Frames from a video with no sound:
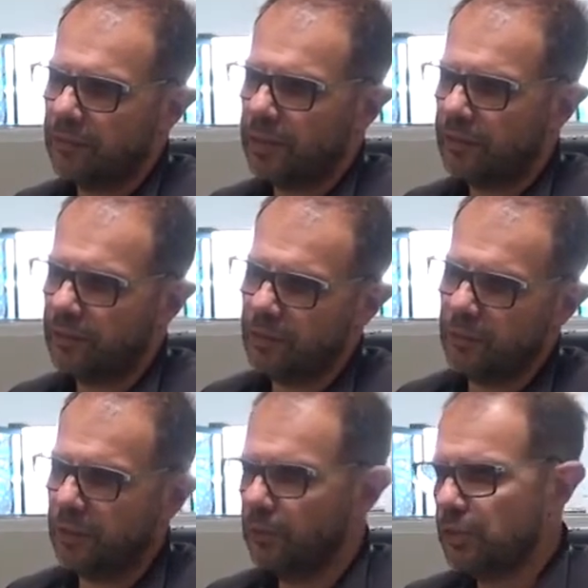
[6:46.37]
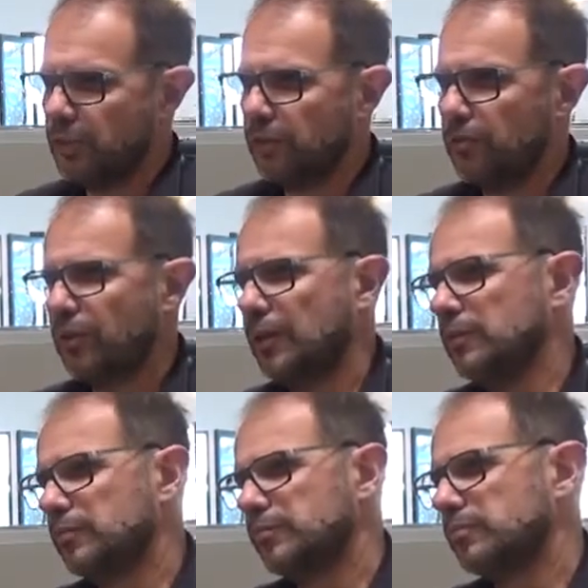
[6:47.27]
And I think, you know, we try to kind
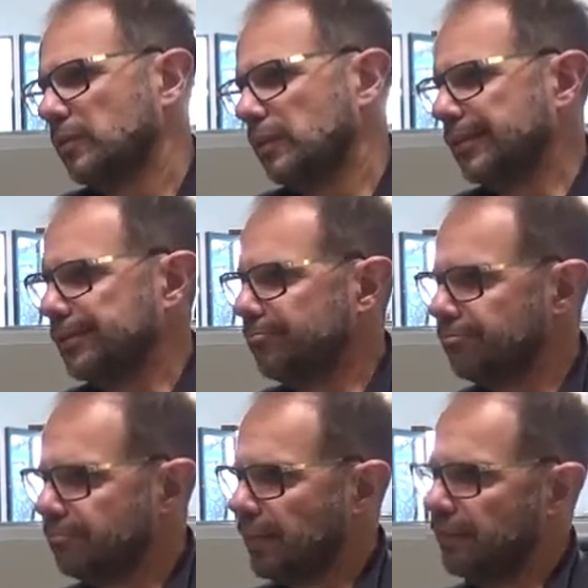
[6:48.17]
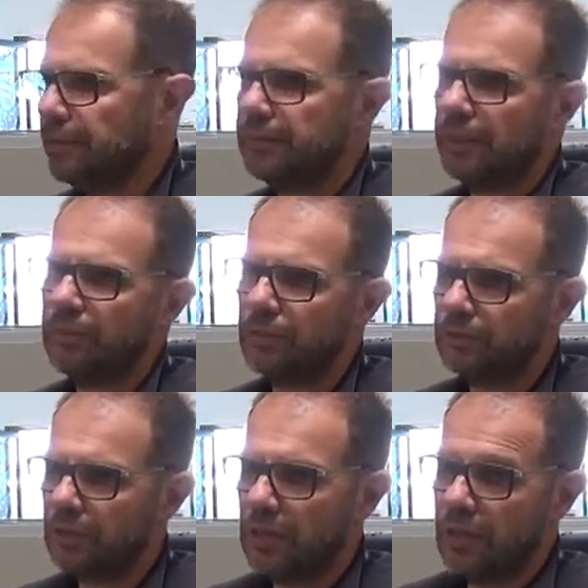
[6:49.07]
of um, understand those.